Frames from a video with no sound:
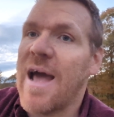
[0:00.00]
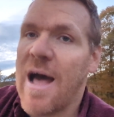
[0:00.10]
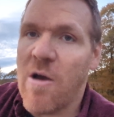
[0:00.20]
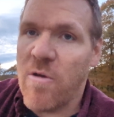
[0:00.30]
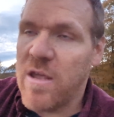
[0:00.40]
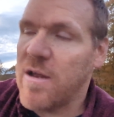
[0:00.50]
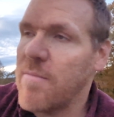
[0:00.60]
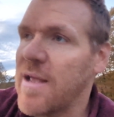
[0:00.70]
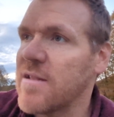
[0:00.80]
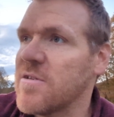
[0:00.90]
How are you going
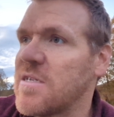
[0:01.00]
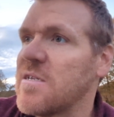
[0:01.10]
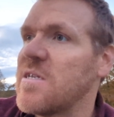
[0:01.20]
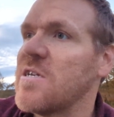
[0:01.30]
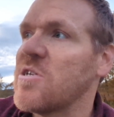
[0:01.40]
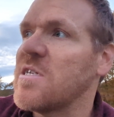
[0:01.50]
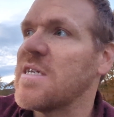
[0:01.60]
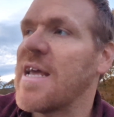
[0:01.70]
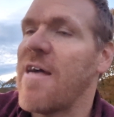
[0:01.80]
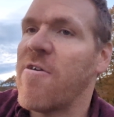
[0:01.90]
to make those decisions
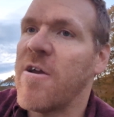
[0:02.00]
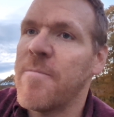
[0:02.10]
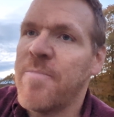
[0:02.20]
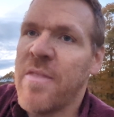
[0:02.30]
together?